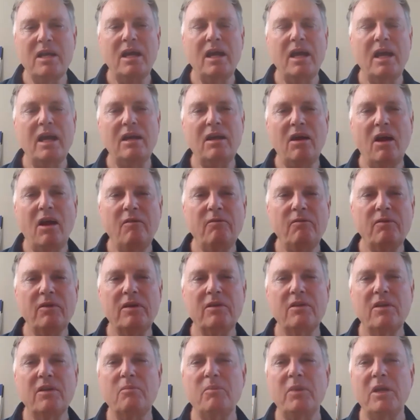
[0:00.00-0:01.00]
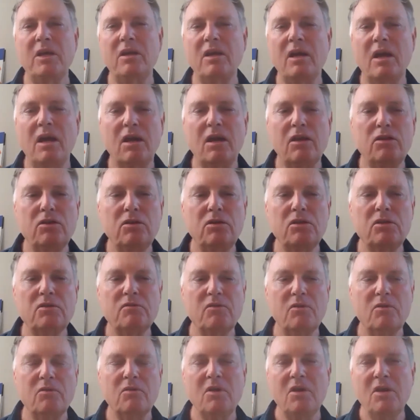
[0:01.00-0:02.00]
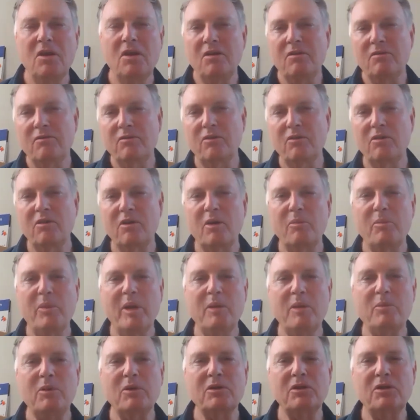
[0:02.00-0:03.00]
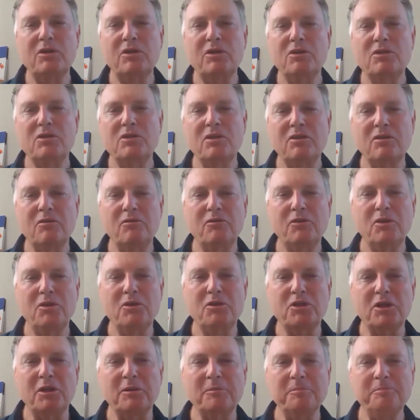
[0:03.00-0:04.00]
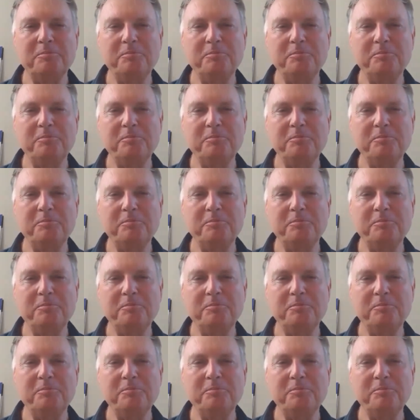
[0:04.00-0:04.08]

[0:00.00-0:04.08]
and hopefully they'll be useful for people to use in the future.